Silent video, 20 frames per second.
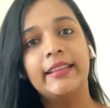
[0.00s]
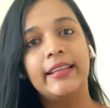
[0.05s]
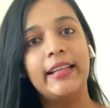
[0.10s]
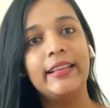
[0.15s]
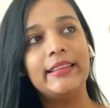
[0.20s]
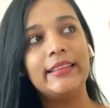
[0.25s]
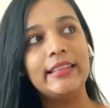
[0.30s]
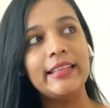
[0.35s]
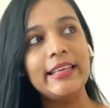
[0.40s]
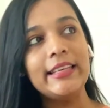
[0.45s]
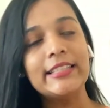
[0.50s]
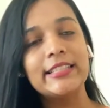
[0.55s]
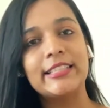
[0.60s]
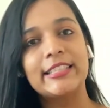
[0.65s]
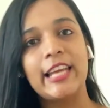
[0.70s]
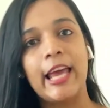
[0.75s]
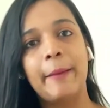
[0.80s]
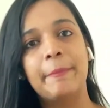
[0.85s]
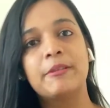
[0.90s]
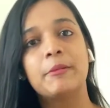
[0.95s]
then these
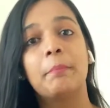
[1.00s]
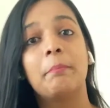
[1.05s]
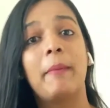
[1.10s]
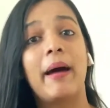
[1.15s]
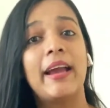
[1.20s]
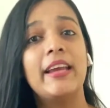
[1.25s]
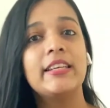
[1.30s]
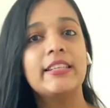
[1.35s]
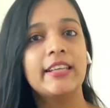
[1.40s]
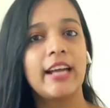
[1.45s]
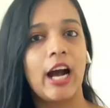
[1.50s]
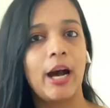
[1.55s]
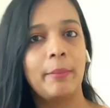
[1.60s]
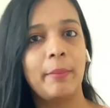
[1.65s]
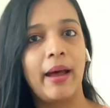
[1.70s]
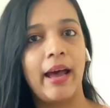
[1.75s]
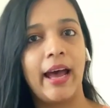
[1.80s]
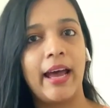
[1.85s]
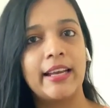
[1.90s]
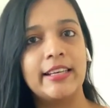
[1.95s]
steps might come
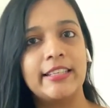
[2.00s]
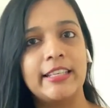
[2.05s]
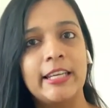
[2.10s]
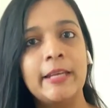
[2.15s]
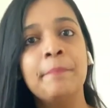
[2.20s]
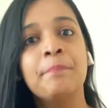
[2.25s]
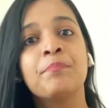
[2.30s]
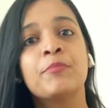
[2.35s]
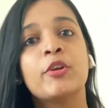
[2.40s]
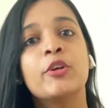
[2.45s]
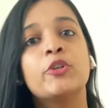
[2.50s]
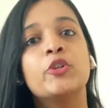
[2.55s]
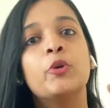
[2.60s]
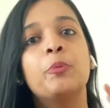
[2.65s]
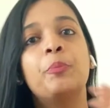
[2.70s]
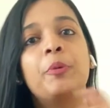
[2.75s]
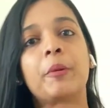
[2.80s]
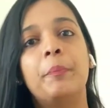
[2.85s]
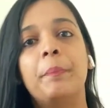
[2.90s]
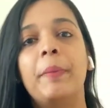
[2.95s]
handy to
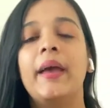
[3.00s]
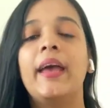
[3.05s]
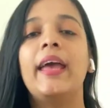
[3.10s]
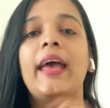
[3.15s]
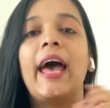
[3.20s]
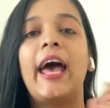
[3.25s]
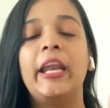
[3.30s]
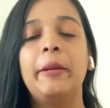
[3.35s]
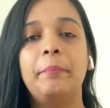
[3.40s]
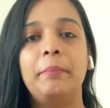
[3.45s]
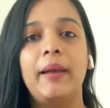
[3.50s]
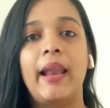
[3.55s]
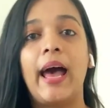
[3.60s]
prepare and